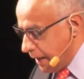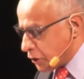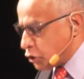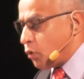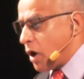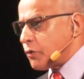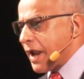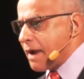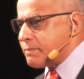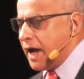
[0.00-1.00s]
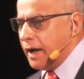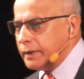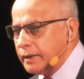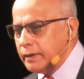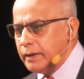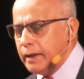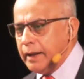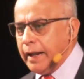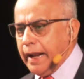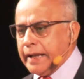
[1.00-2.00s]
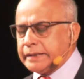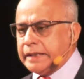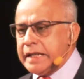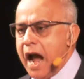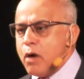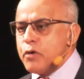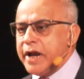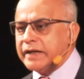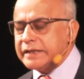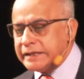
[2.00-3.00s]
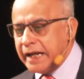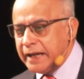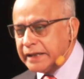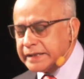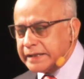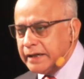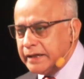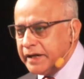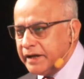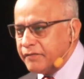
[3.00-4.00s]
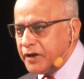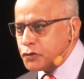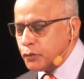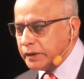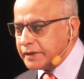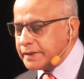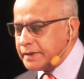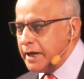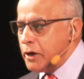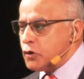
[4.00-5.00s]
So what we have done is now we are telling skilled individuals